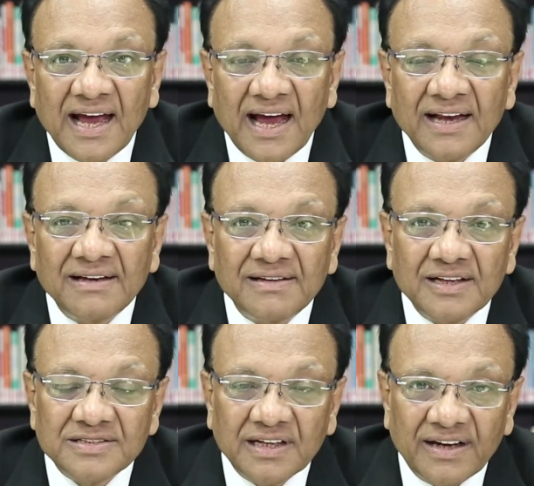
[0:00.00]
and
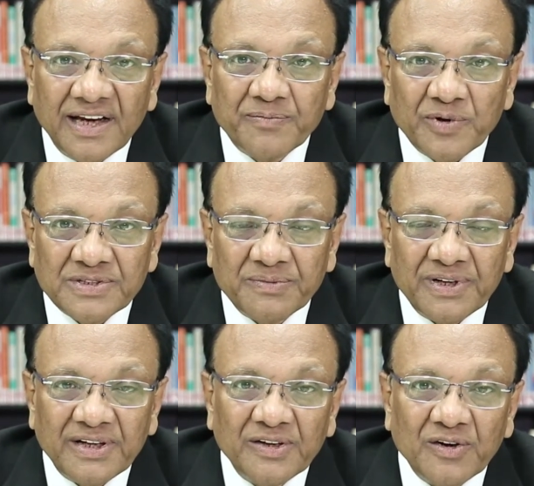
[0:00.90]
there's a great
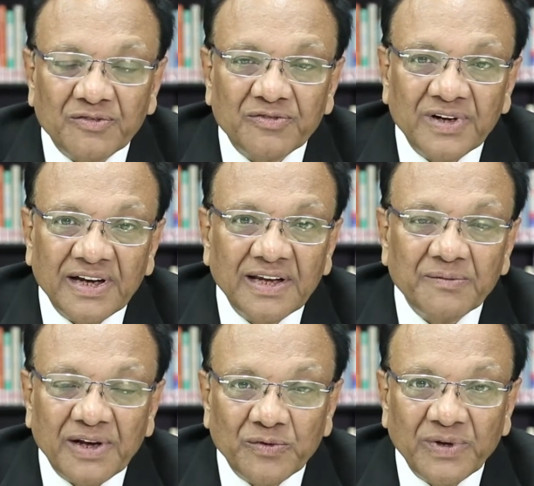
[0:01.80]
possibility of learning
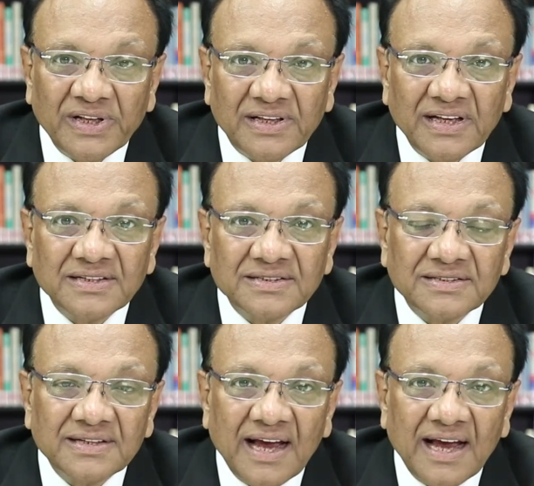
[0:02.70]
by doing things.